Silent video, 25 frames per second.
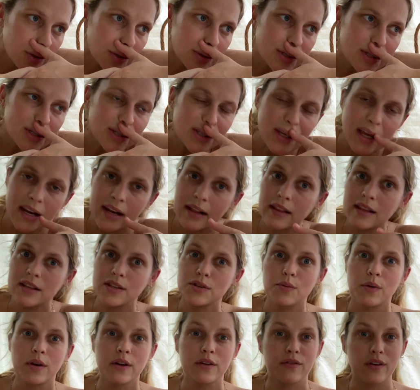just getting
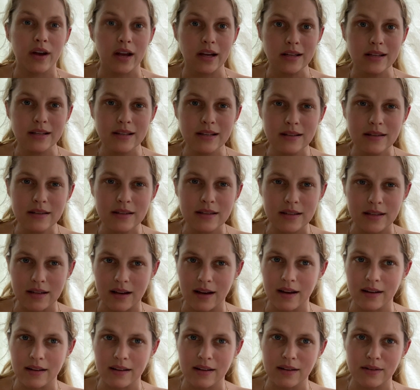these renovations
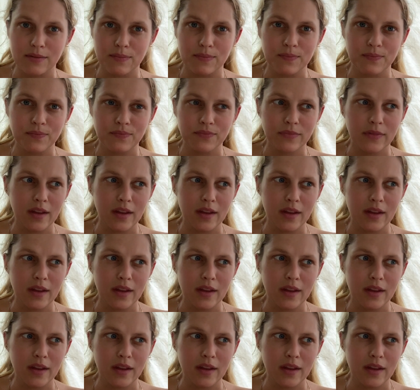started.